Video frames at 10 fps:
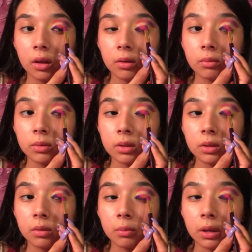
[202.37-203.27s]
I'm just
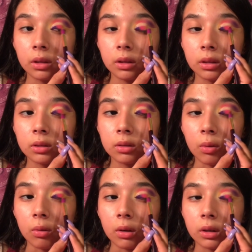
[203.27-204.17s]
gonna make this
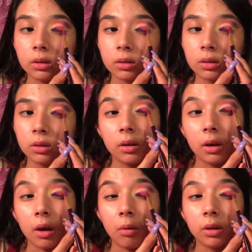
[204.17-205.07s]
orange.
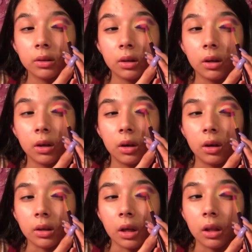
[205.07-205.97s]
I want
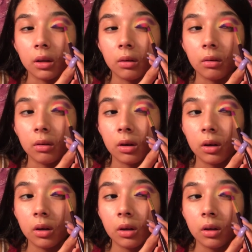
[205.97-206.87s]
the yellow
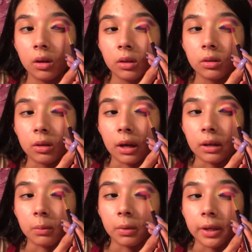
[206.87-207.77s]
to
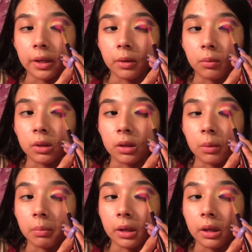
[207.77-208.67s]
kind of blend in with the
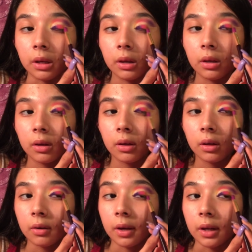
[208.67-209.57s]
pink,
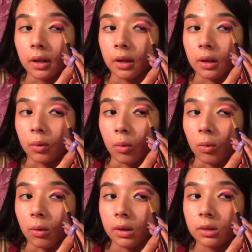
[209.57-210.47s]
creating an
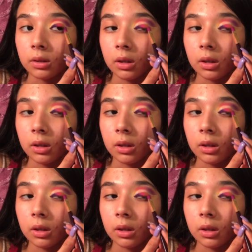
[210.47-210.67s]
orange